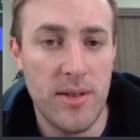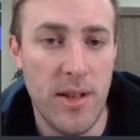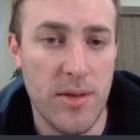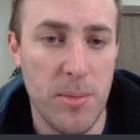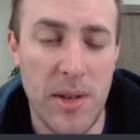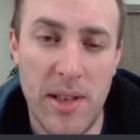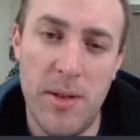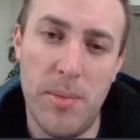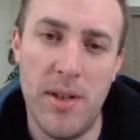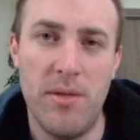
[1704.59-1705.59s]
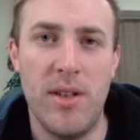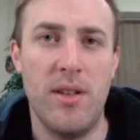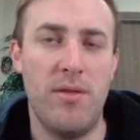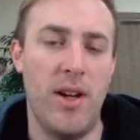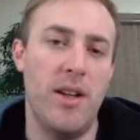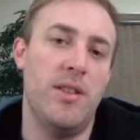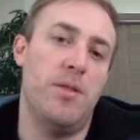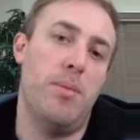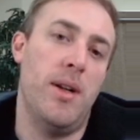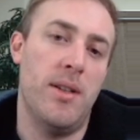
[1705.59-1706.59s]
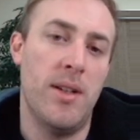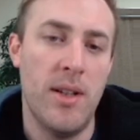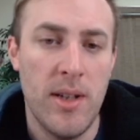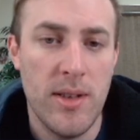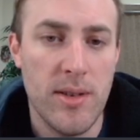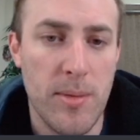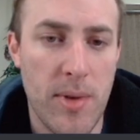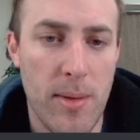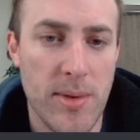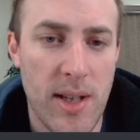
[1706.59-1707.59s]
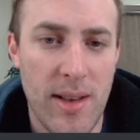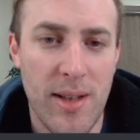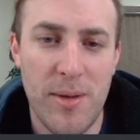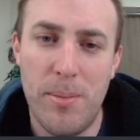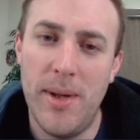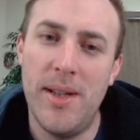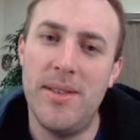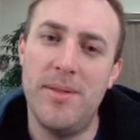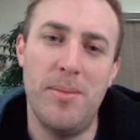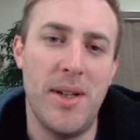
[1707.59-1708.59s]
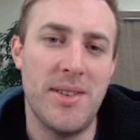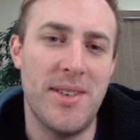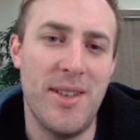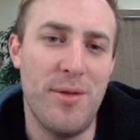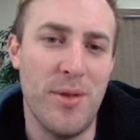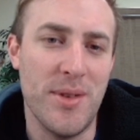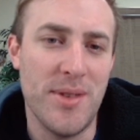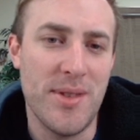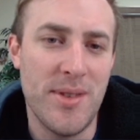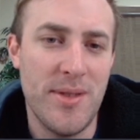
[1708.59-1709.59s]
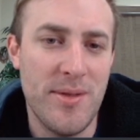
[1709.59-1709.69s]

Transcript: Gives them a little bit of an advantage, but sometimes that little bit makes a difference.